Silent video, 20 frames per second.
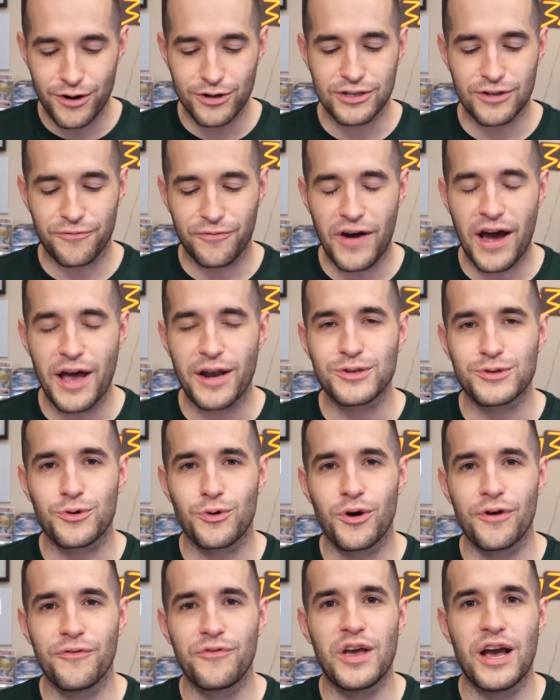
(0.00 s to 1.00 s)
Here's the final
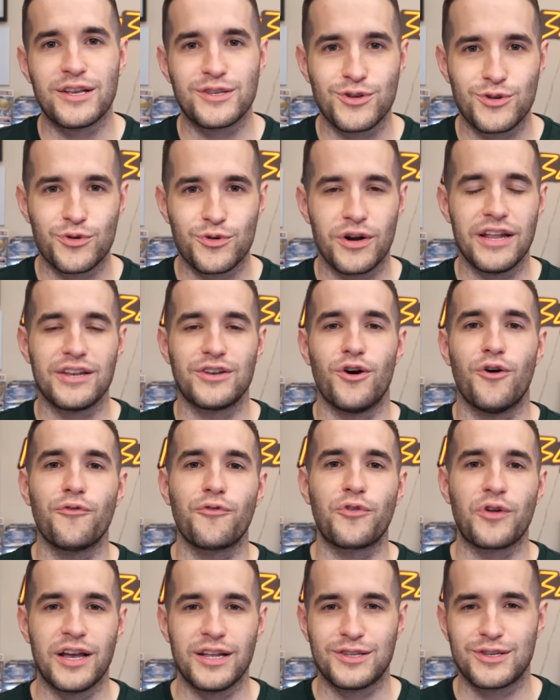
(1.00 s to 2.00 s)
score. If you guys enjoyed it,
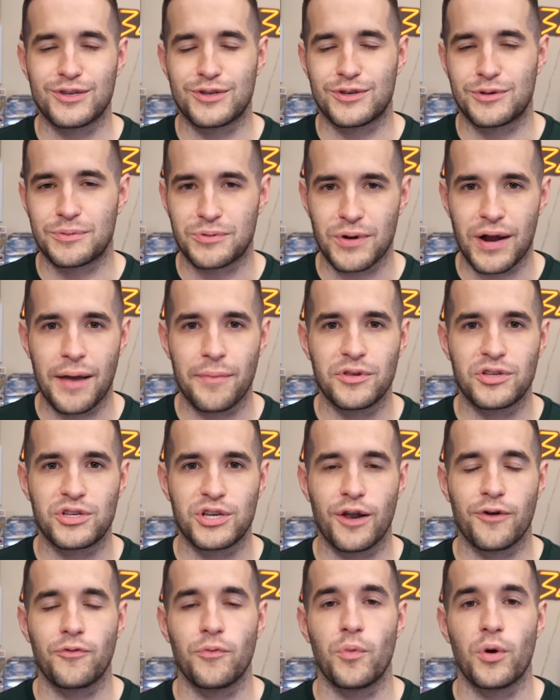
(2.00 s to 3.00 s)
don't forget to subscribe to the
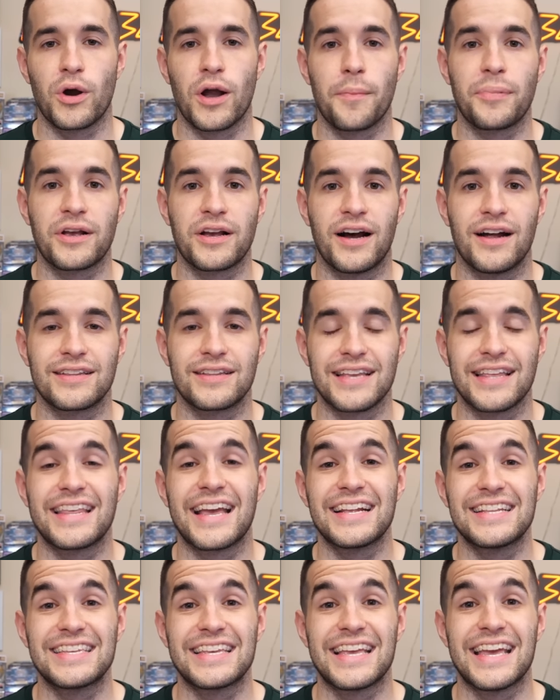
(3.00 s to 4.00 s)
channel for more epic content.
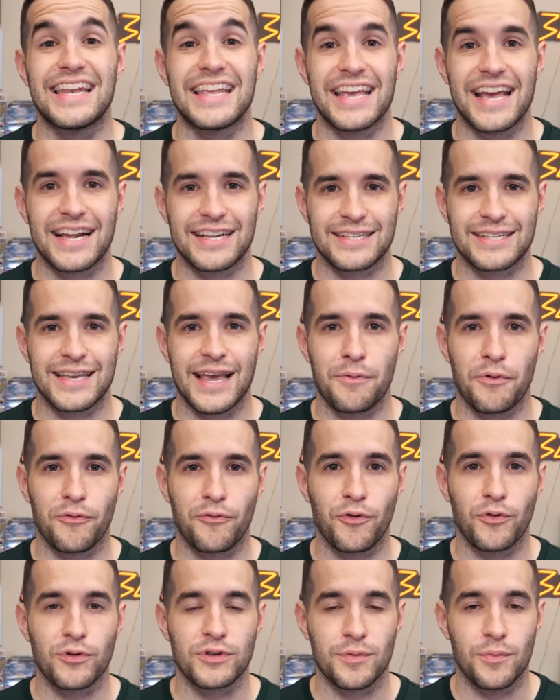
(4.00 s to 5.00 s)
Thanks again, EX
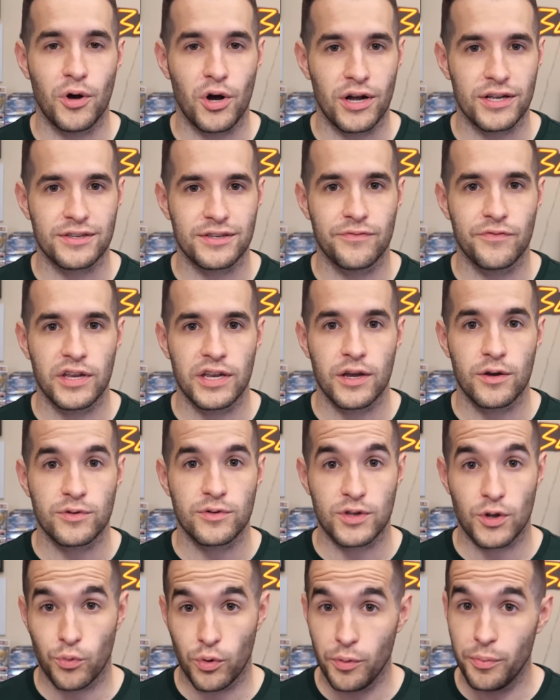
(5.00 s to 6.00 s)
Gamer, for some awesome
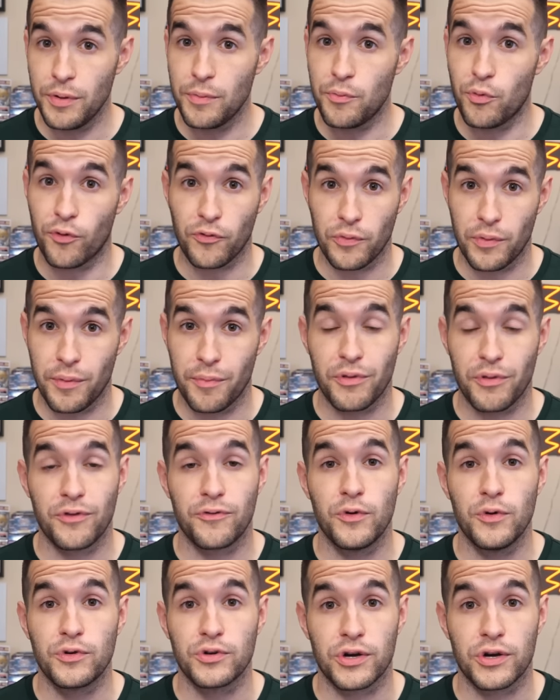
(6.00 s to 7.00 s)
videos. There will be more from him in
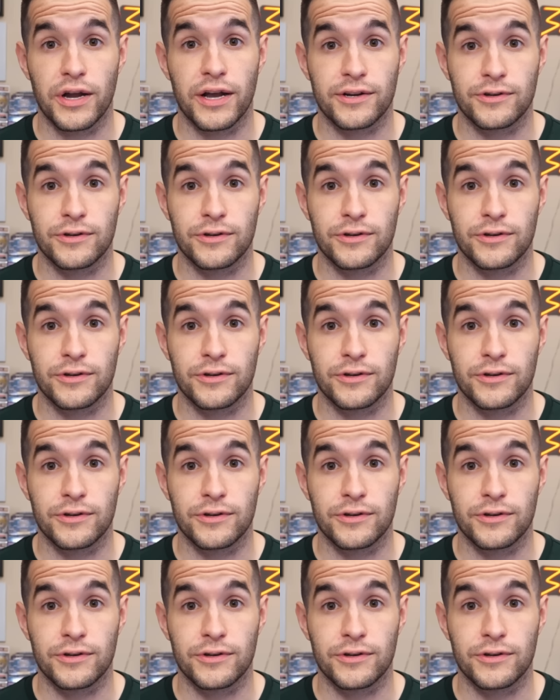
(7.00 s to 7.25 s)
the future,